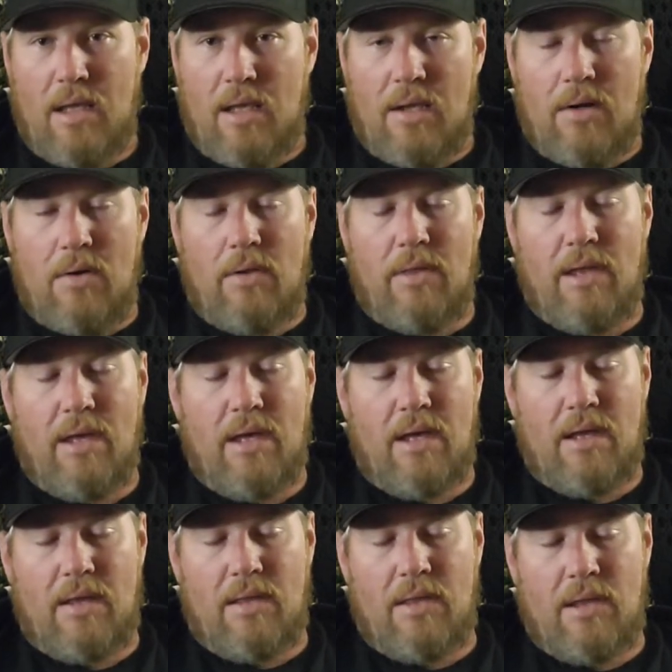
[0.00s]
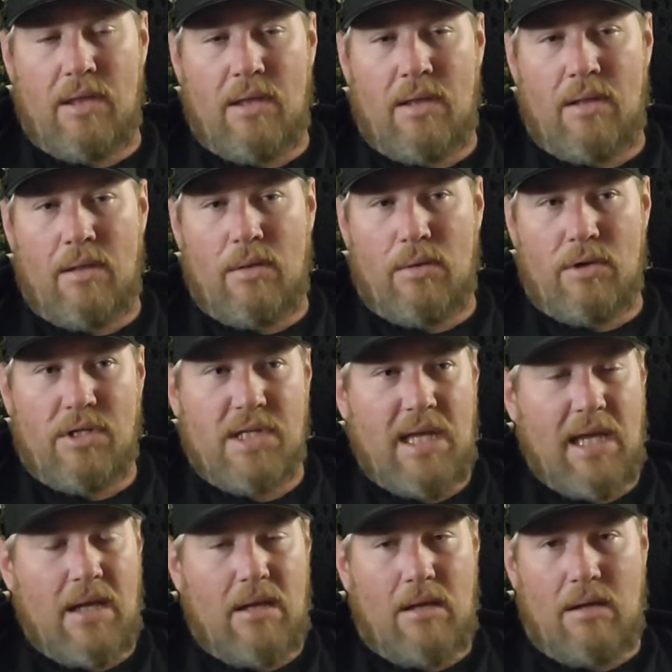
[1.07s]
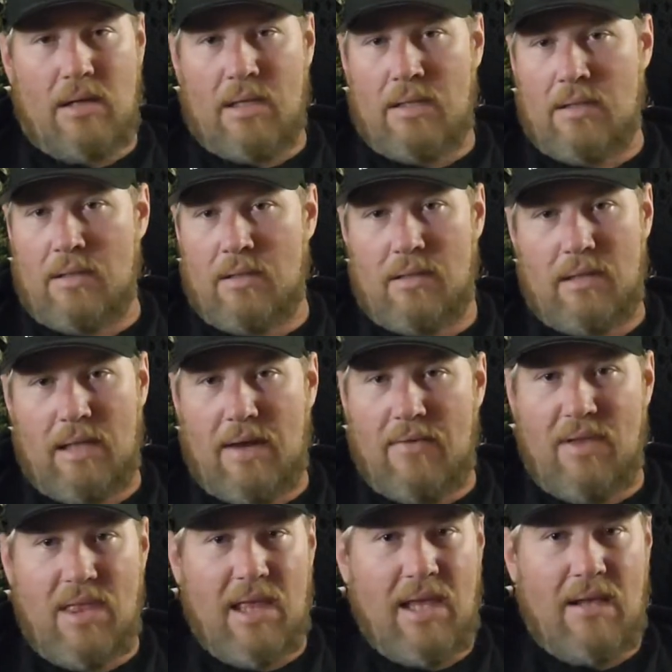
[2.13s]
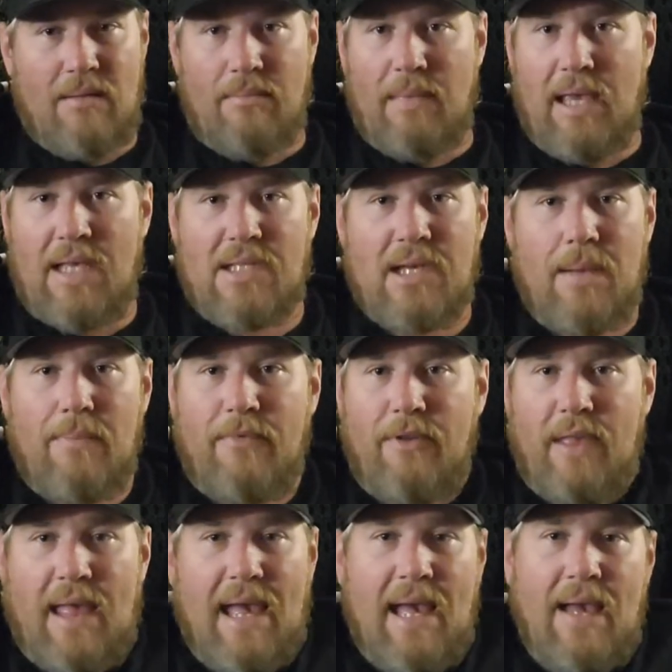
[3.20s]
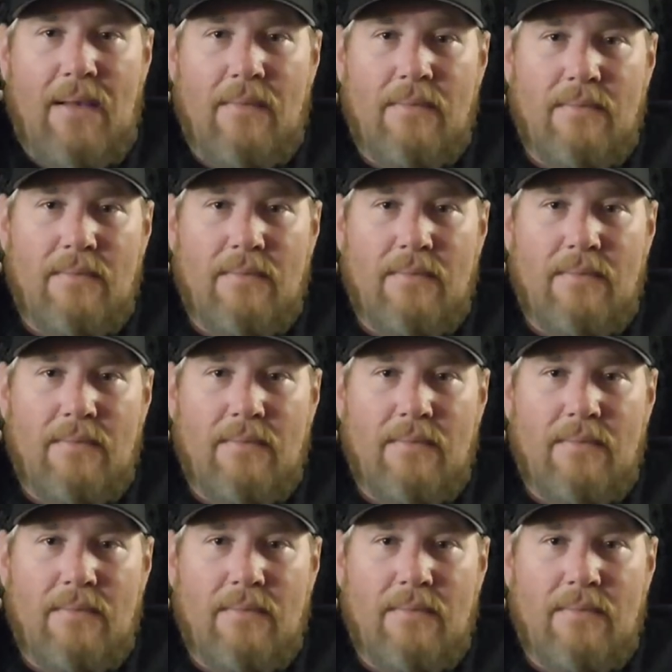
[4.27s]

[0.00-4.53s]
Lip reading: you know, the lunar cycle and everything makes up for that.